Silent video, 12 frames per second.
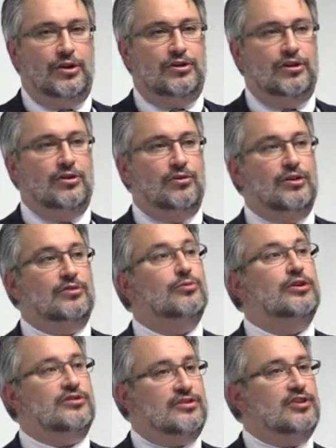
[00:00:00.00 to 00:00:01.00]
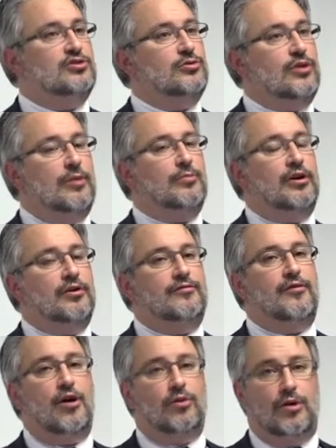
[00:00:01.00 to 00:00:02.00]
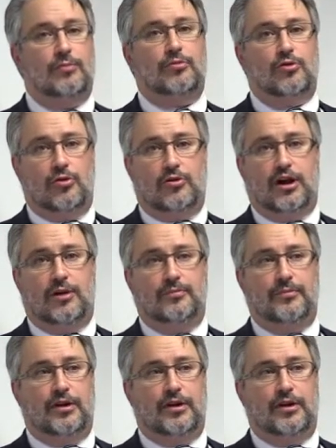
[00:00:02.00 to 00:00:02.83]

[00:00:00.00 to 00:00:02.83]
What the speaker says: we do is we set you up on a follow-up program.